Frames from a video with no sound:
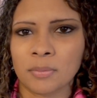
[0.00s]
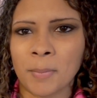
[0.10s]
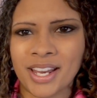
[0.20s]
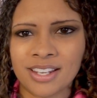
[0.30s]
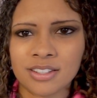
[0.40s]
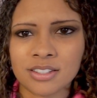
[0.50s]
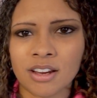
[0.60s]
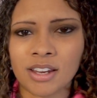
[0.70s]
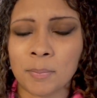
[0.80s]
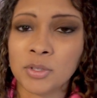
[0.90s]
might get
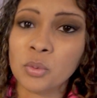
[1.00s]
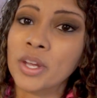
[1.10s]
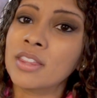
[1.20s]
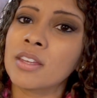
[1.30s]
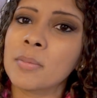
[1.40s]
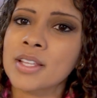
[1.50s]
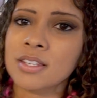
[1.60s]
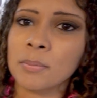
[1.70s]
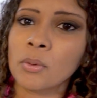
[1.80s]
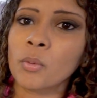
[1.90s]
stuck in between them at
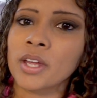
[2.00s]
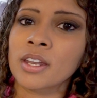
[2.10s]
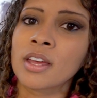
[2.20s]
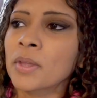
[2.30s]
some point.